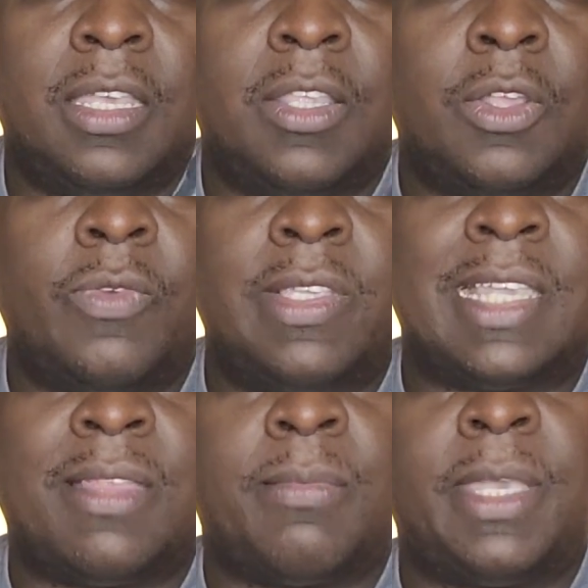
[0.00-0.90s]
the only reason
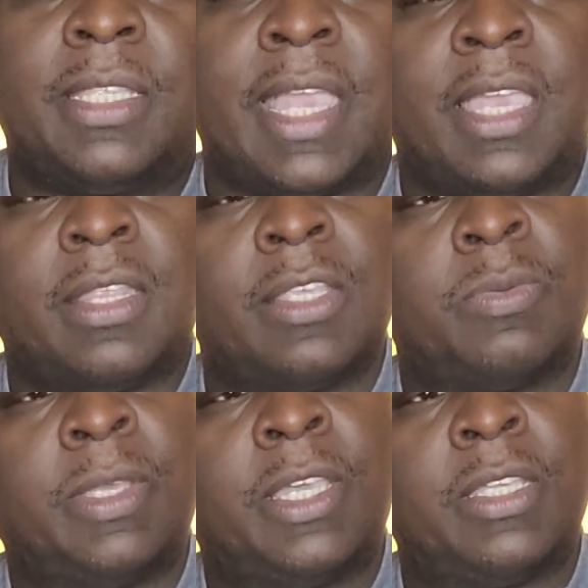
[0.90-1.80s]
I didn't pick that is
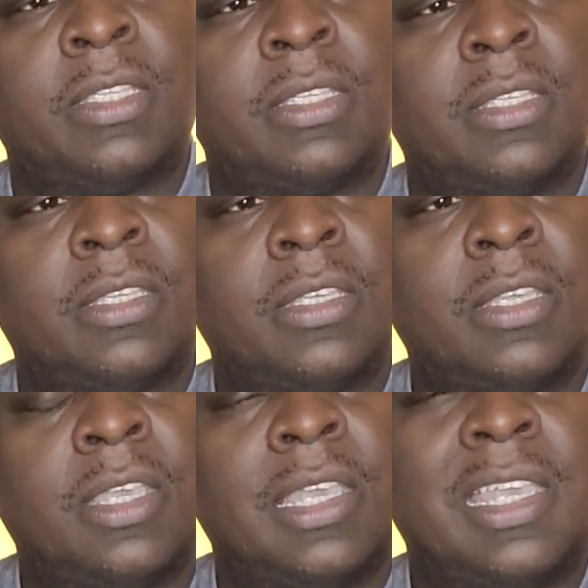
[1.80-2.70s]
because
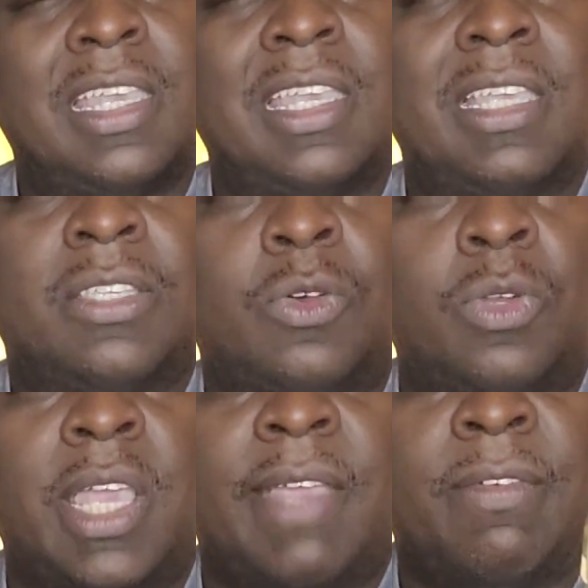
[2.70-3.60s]
it's cool
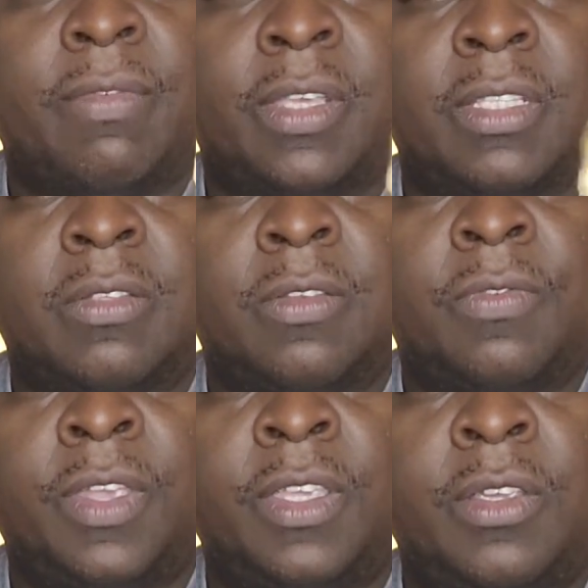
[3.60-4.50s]
to have a Vince
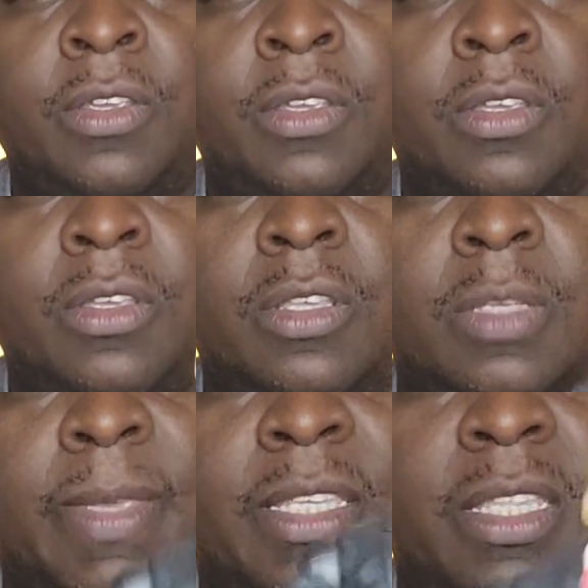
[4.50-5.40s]
figure,
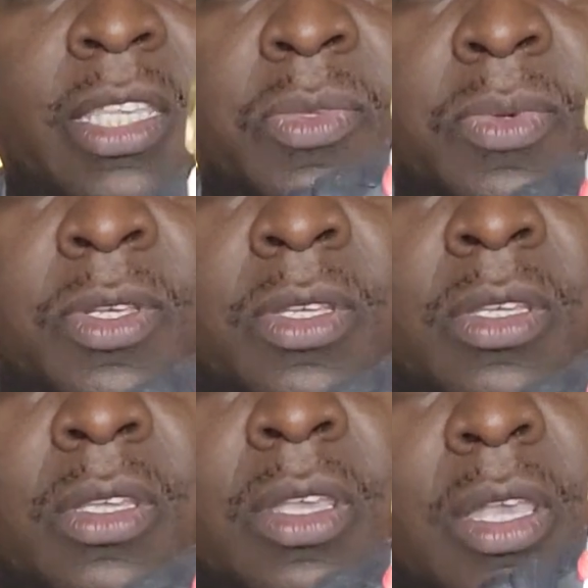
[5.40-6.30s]
especially this one,
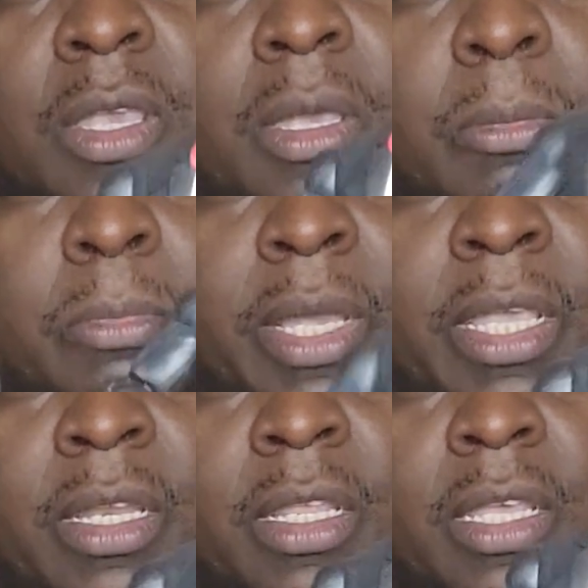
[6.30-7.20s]

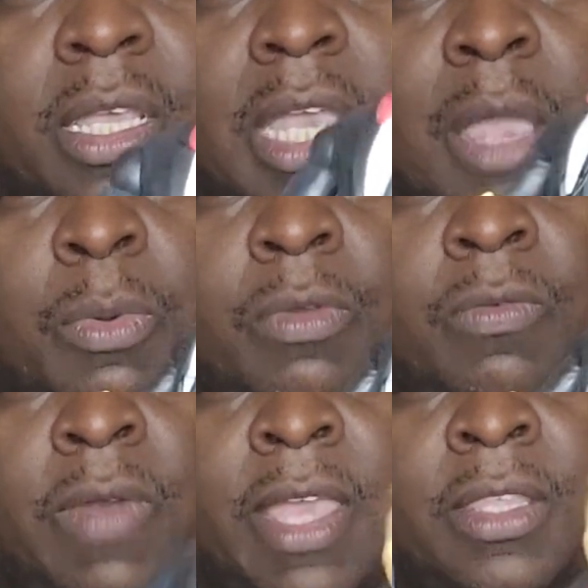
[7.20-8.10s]
but I would
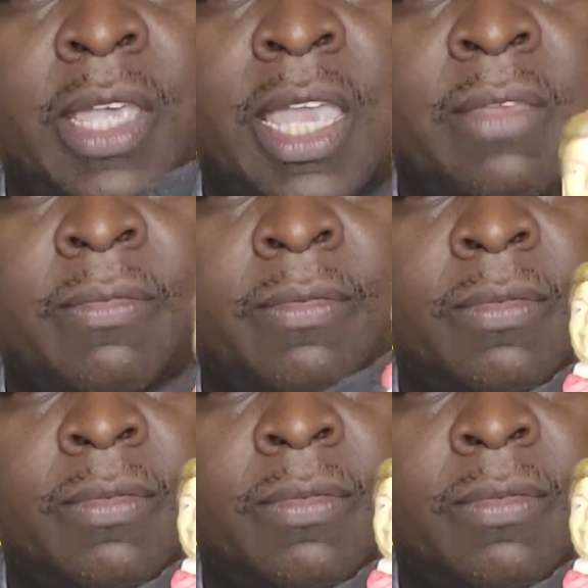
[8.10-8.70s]
have rather have